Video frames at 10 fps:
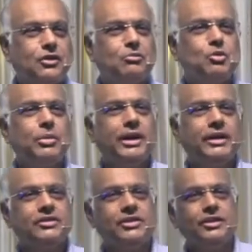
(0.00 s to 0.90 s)
Mumbai is
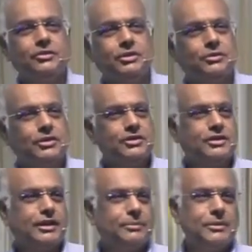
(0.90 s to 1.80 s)
here for the first
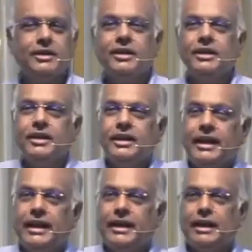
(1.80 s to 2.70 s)
time.
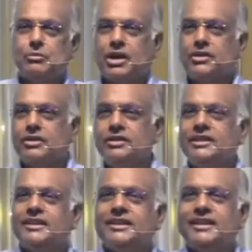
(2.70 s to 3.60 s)
And our brother
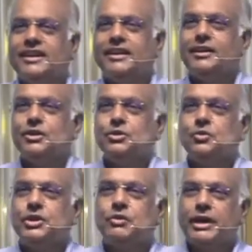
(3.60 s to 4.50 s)
uh,
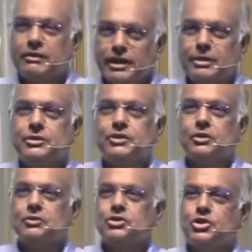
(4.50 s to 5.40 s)
with YWAM is
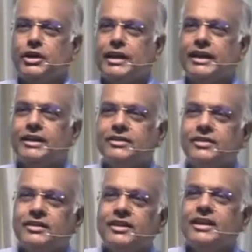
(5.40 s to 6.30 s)
also joining us.
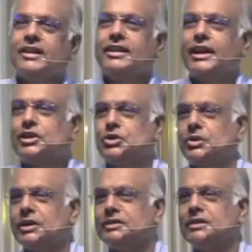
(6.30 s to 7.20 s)
Thank you.
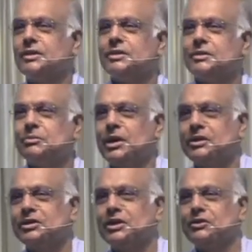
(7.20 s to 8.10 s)
And so I
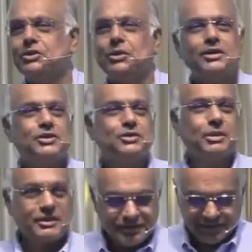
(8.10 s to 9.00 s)
see a few others, but
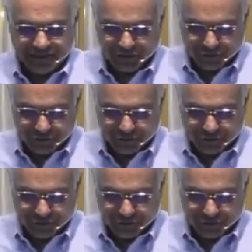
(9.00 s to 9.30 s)
thank you so